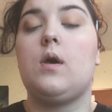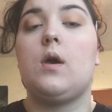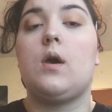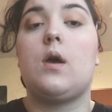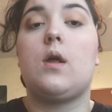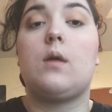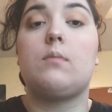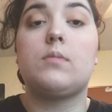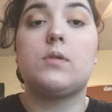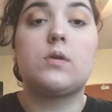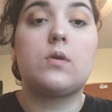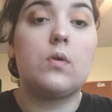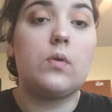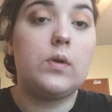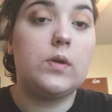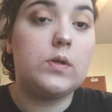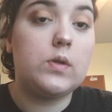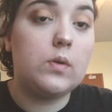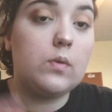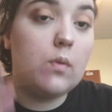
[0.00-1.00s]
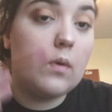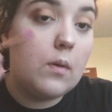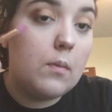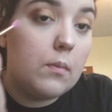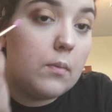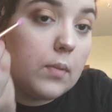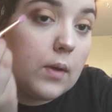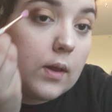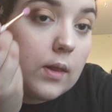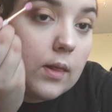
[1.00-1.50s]
And I'm just going to
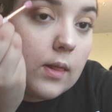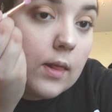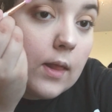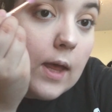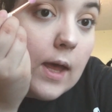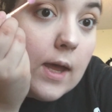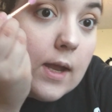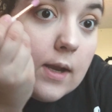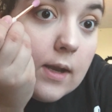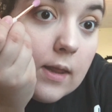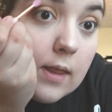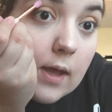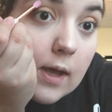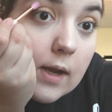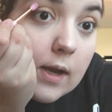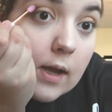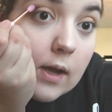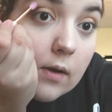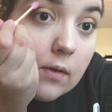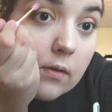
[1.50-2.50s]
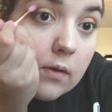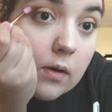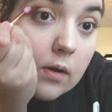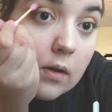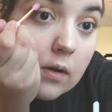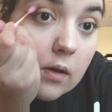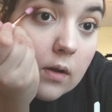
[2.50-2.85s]
blend that out.